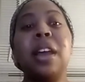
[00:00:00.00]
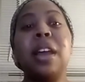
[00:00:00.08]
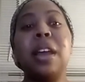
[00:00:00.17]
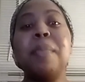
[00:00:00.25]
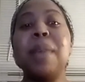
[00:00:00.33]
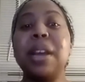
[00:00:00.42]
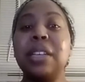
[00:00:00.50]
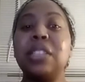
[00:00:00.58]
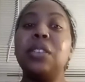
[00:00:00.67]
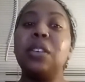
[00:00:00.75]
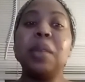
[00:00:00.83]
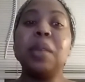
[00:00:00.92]
And by
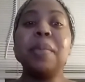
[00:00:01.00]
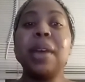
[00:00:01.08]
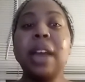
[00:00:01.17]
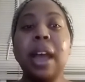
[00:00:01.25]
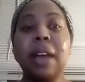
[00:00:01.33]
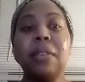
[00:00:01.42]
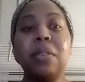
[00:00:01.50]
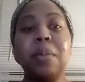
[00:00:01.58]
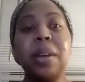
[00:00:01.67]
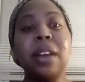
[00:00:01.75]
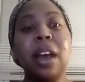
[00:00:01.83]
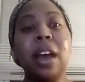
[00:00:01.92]
soon we met after
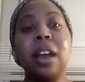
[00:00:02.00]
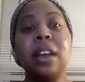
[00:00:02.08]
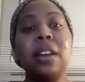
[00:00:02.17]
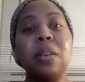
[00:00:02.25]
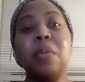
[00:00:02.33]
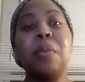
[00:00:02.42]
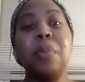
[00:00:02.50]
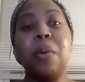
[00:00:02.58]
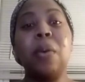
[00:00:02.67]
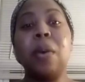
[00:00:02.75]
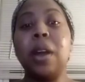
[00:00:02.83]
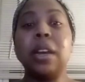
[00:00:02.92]
we died and were
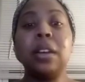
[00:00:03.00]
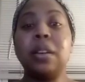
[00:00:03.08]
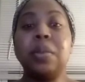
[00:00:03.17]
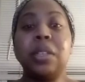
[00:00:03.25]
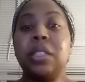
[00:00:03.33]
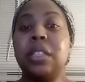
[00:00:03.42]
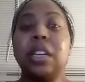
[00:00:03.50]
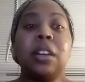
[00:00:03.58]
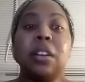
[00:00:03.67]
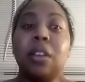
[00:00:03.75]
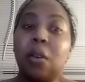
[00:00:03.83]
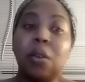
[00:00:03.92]
poor and
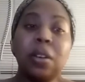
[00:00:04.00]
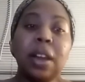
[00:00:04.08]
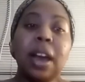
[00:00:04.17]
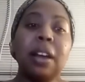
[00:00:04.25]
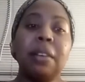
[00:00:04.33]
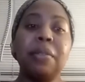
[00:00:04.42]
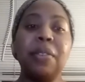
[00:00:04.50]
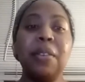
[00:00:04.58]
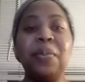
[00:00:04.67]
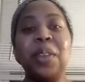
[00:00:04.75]
unappreciated our whole lives.